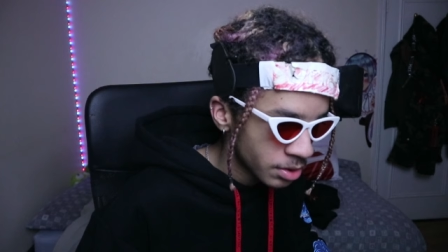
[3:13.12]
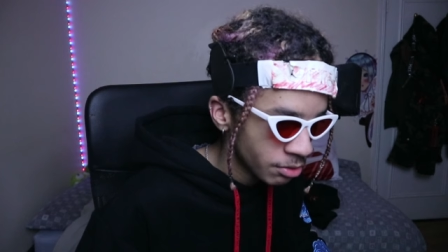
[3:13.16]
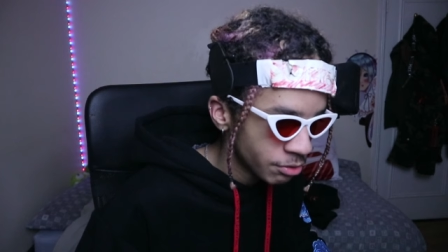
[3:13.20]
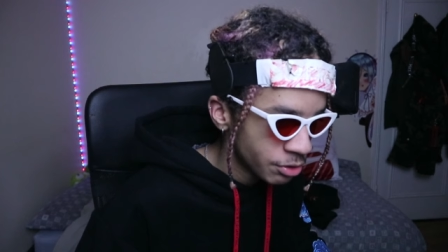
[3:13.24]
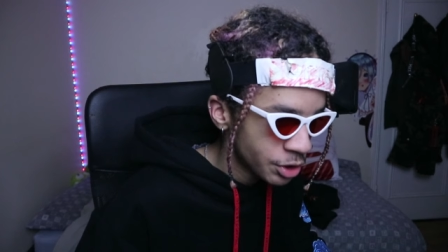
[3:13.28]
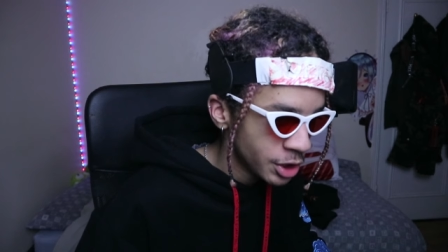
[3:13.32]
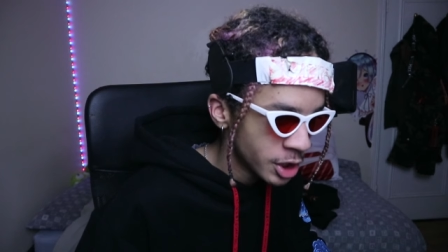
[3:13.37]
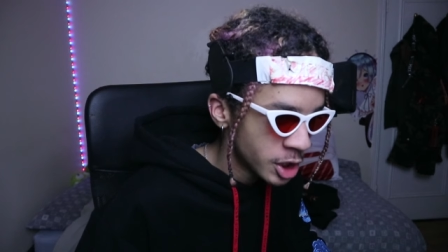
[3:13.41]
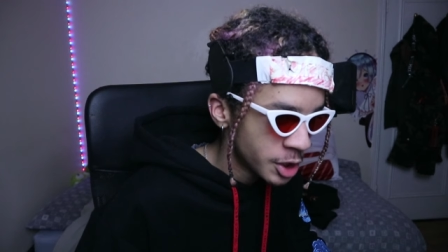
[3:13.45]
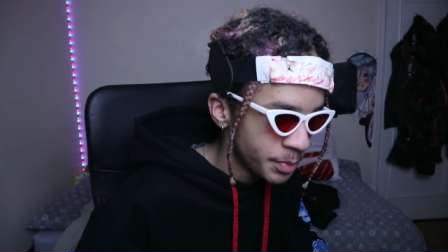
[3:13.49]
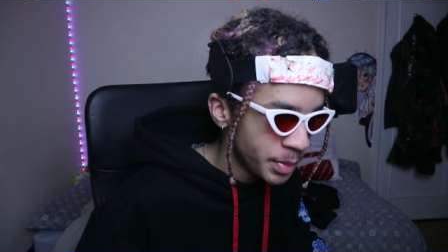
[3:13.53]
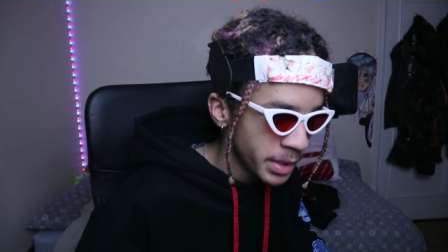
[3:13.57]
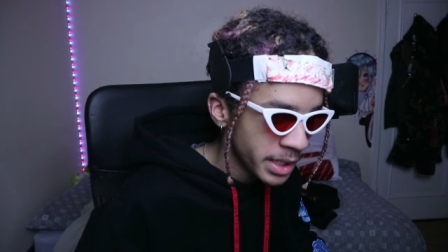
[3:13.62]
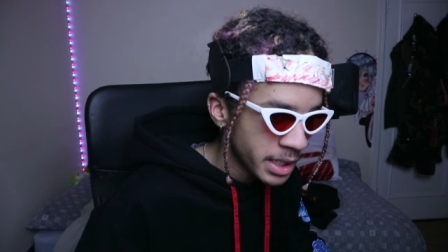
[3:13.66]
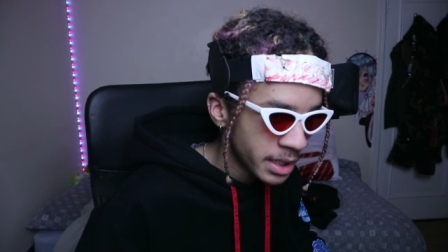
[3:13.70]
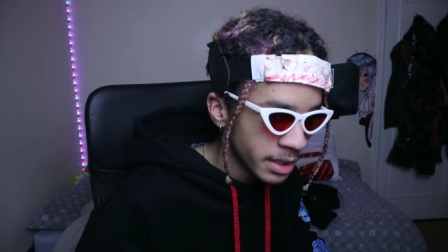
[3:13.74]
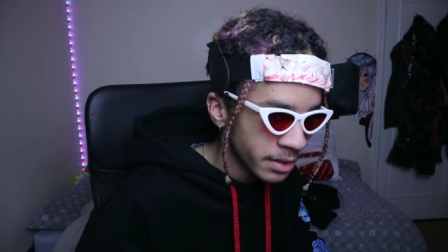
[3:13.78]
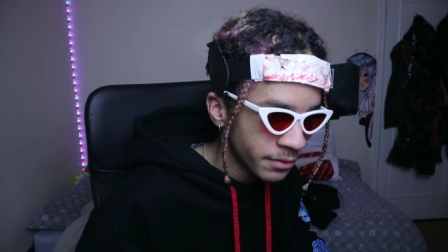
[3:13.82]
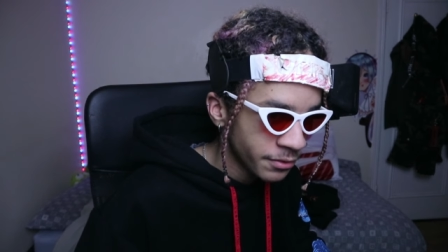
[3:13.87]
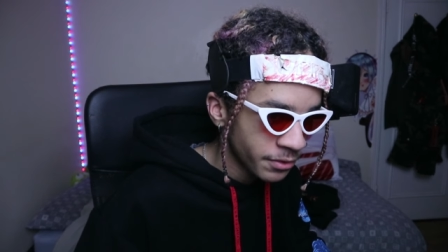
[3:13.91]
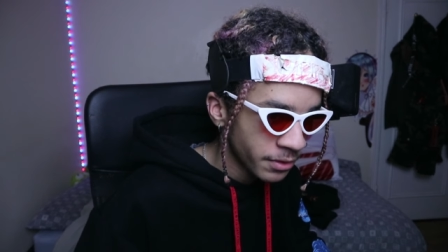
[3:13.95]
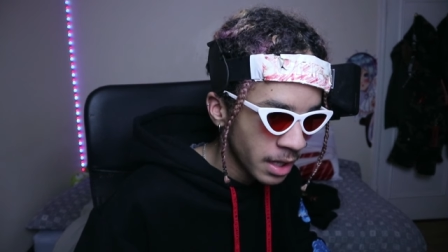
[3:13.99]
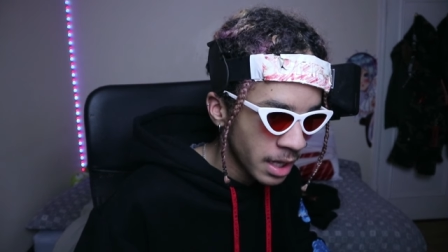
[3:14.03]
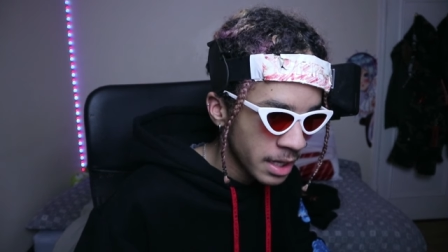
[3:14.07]
So she's
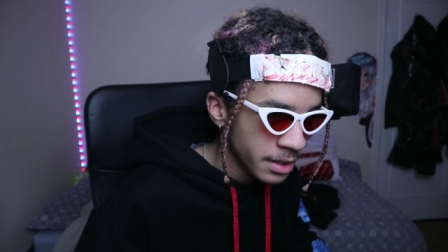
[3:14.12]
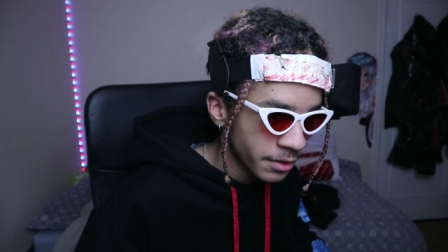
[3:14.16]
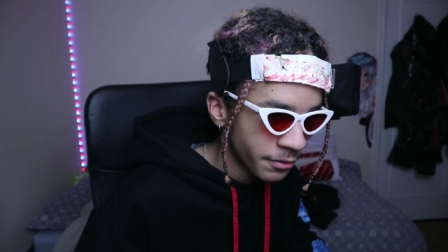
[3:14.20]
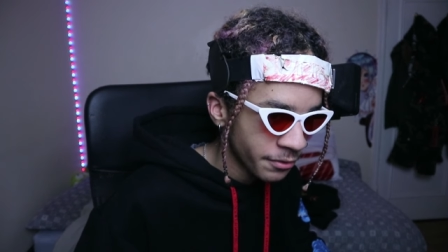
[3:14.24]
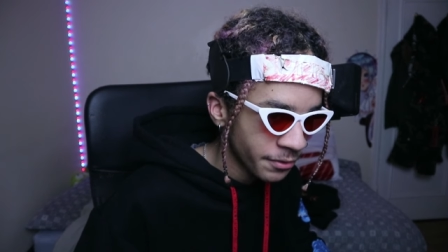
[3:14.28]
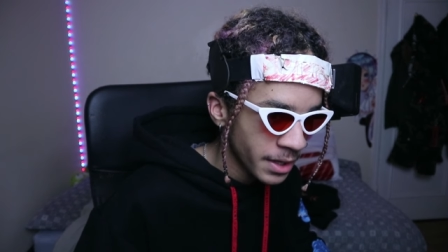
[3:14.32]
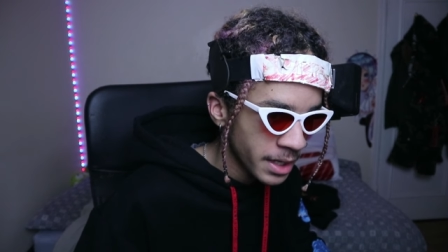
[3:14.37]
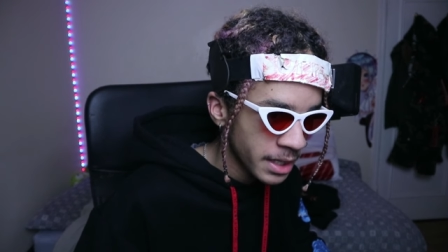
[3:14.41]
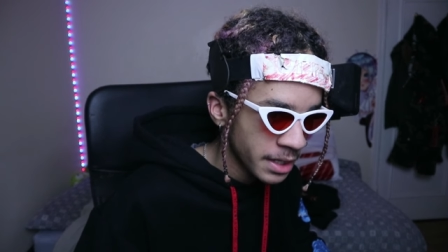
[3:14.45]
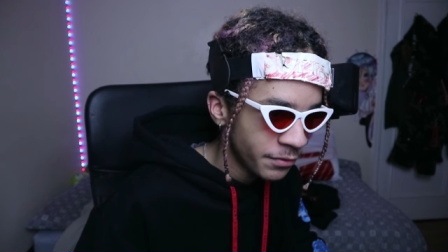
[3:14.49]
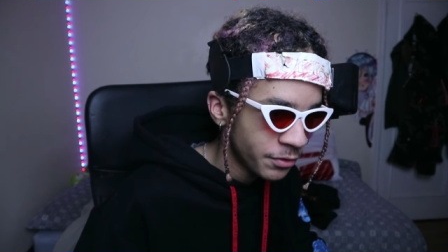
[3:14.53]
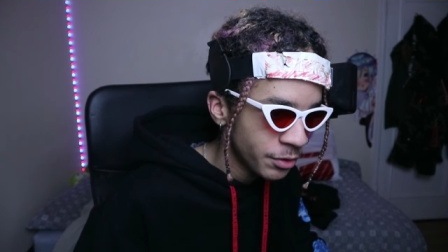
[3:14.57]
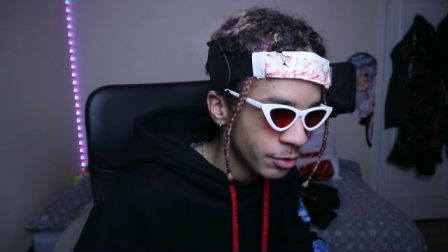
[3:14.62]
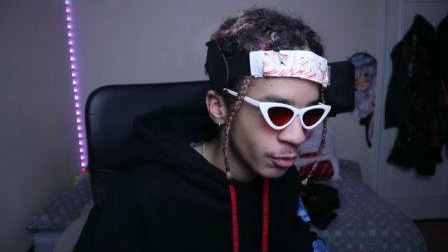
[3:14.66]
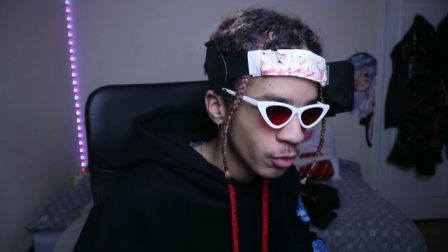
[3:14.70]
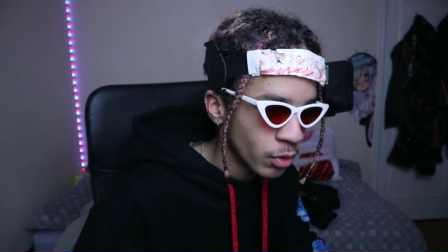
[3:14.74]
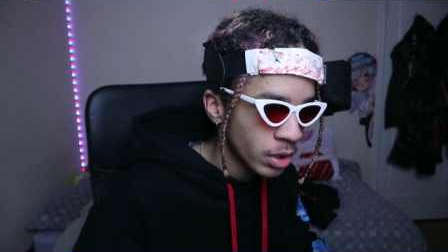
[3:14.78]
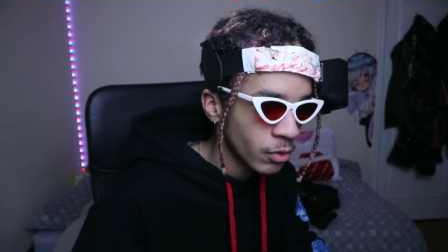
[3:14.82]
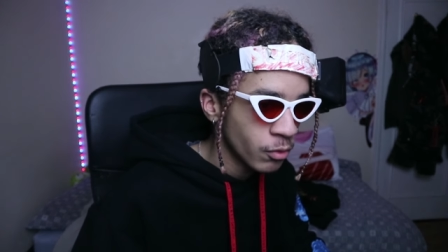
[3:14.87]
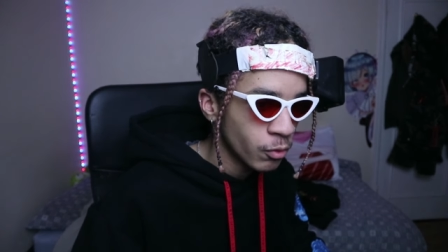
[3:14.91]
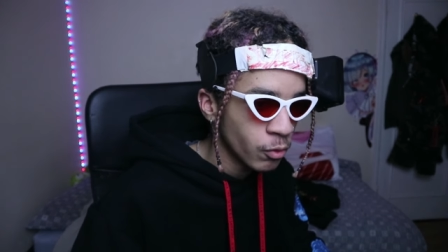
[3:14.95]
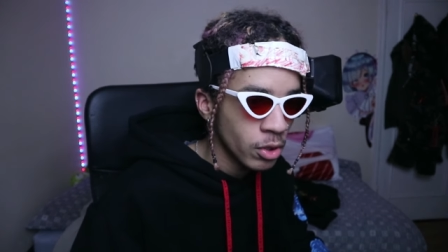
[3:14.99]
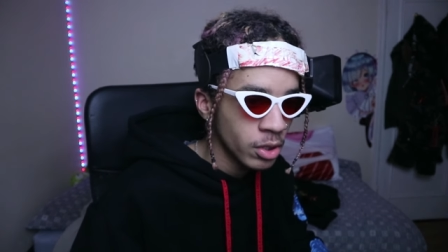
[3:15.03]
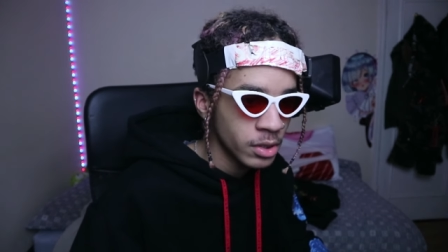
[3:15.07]
speaking for like the thing. If you
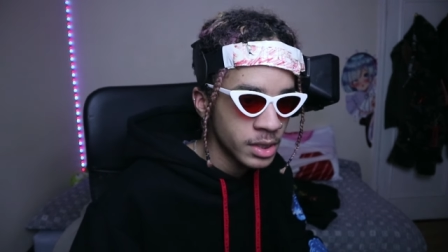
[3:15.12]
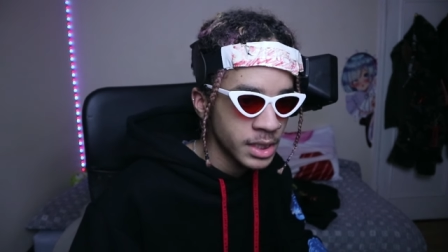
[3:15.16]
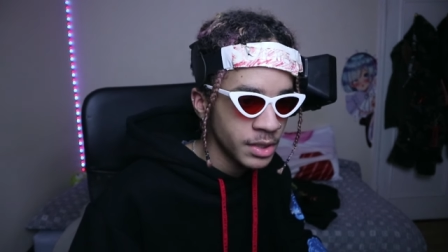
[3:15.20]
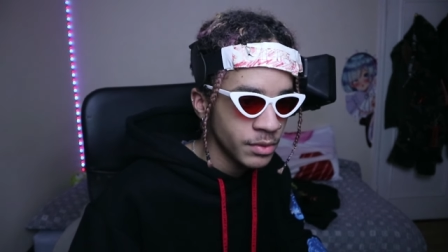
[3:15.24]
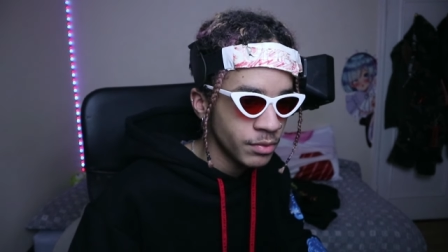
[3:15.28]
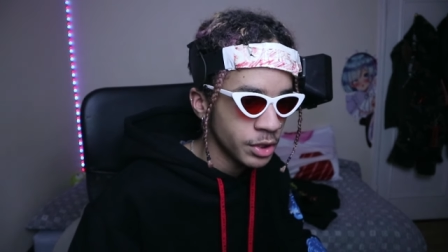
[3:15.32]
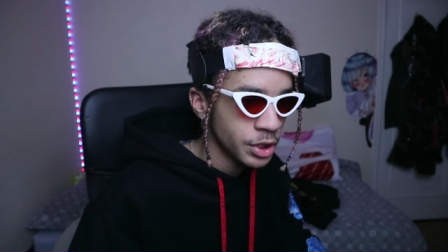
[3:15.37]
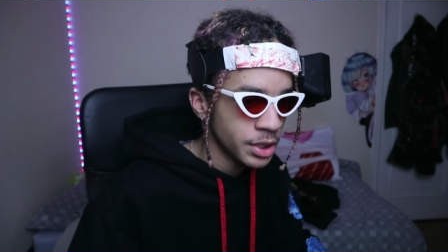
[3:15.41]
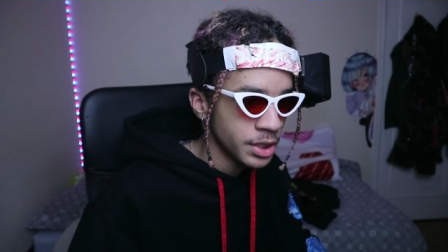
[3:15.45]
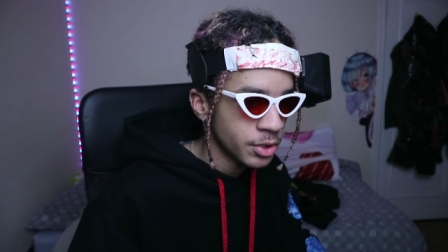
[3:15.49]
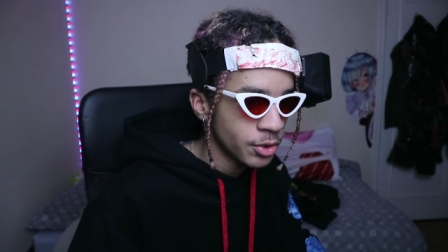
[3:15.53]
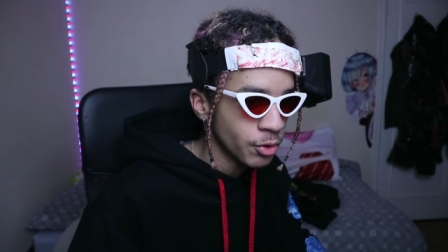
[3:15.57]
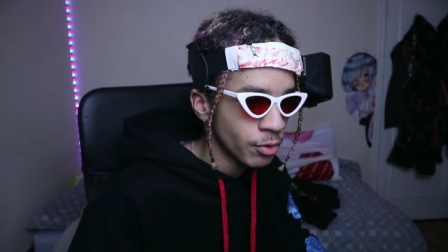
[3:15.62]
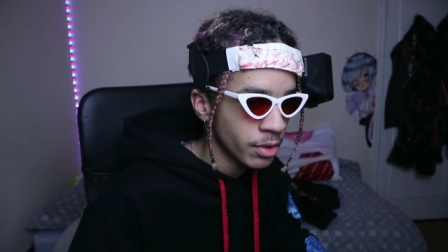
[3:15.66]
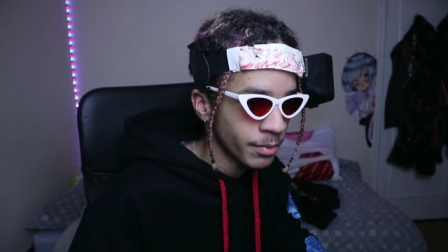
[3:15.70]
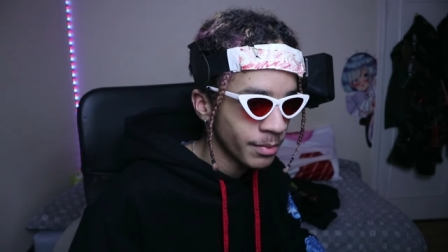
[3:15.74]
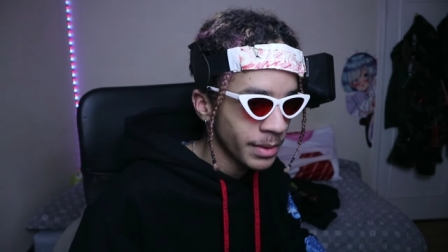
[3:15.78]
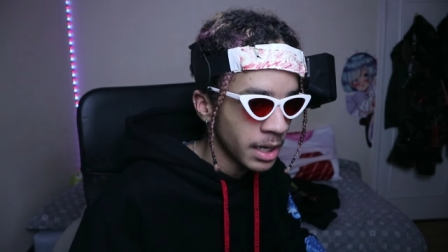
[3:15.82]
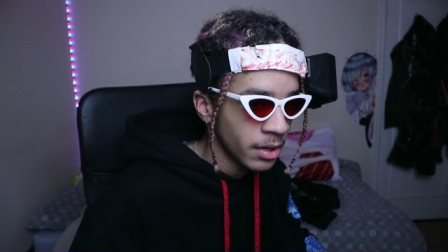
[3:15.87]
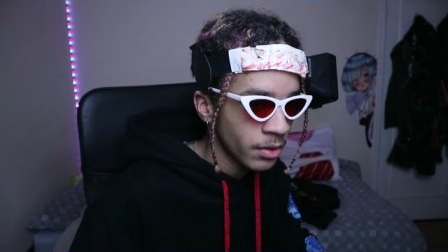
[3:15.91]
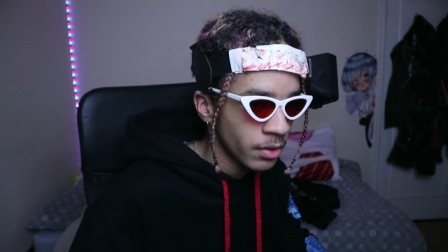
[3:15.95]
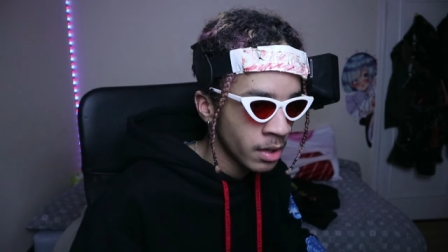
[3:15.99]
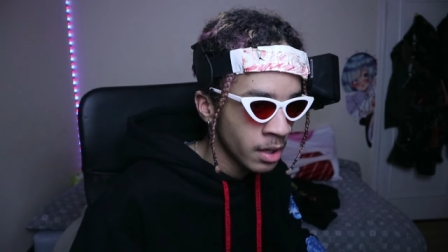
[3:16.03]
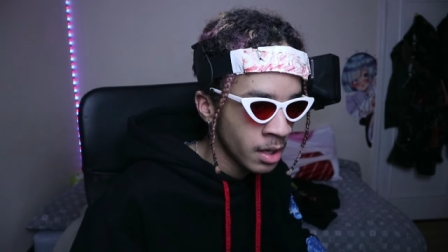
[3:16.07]
want to see what she's talking
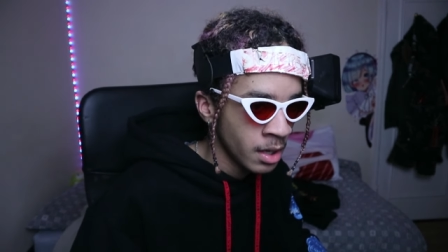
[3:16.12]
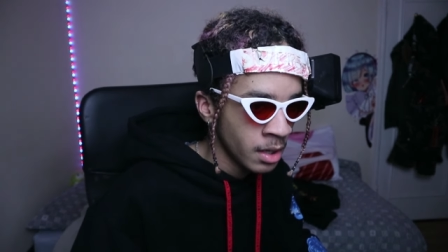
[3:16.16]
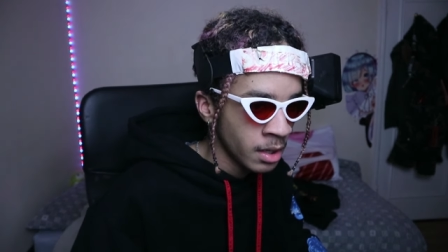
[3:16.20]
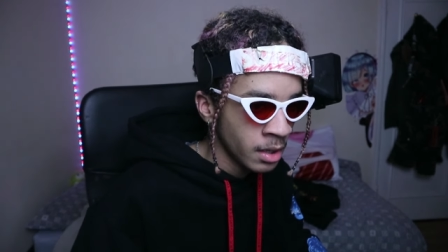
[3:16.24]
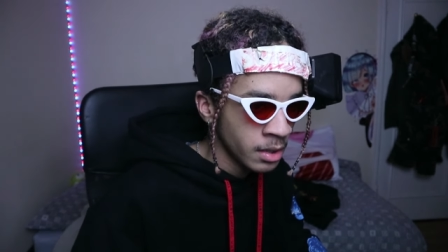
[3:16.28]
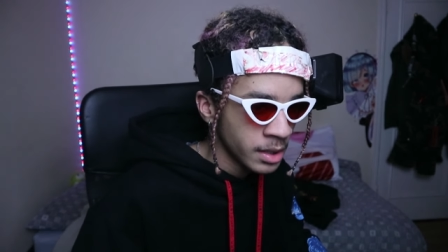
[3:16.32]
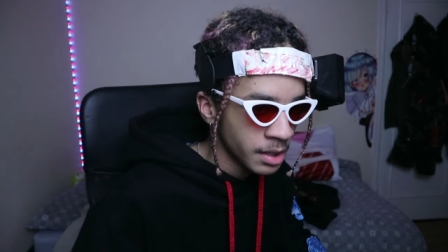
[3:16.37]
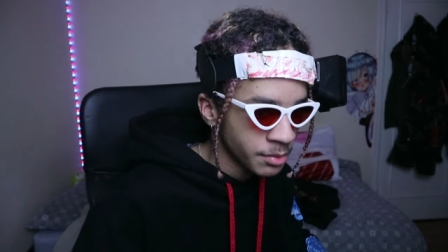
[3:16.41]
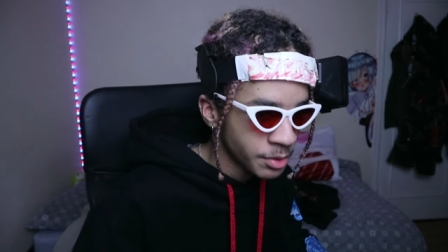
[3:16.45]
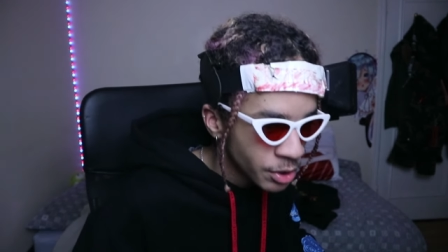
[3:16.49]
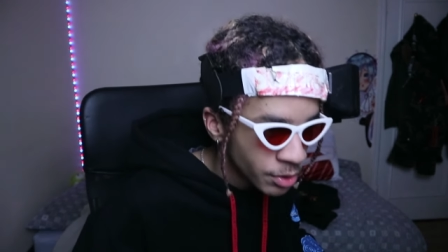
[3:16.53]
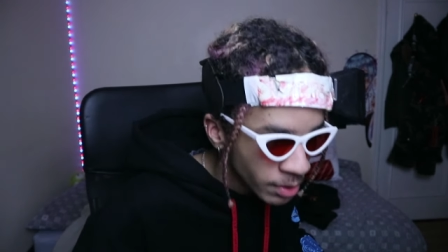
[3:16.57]
about, damn,